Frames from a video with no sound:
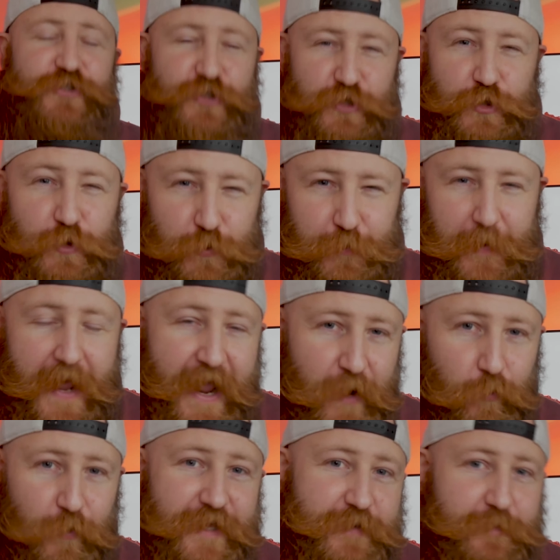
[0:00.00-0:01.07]
do bear
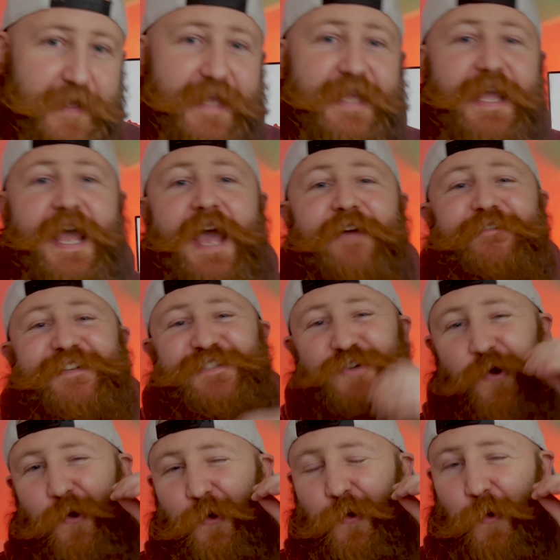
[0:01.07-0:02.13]
with me if it's
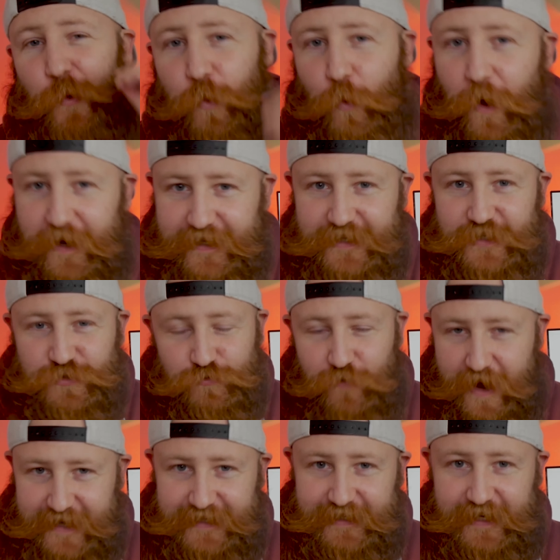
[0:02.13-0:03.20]
not quite as
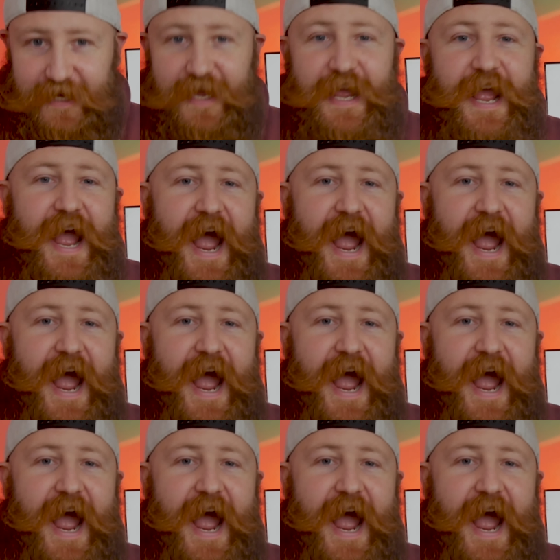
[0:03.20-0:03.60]
regular